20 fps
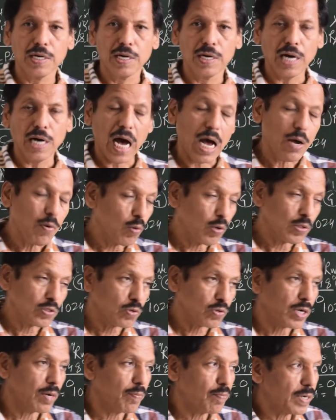I want to
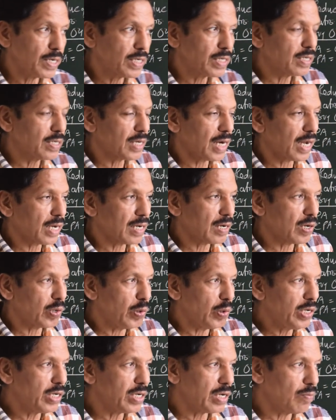complete the triangle
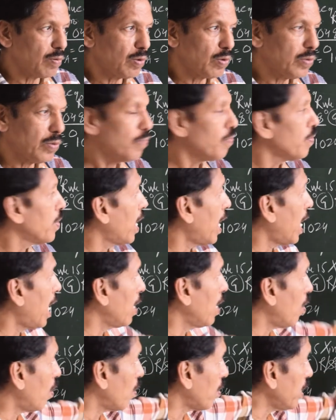OAW. I
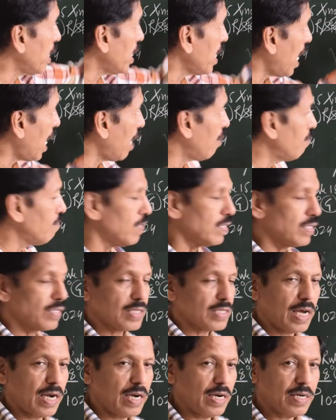already have one
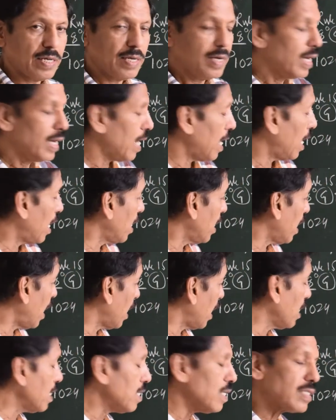side and
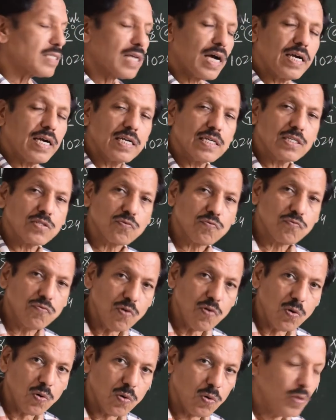another side is
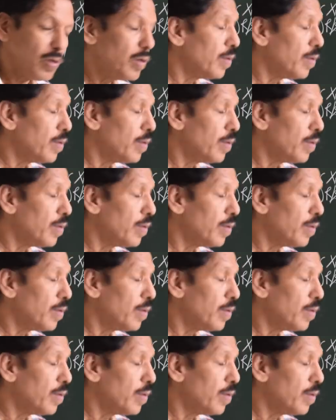Vo.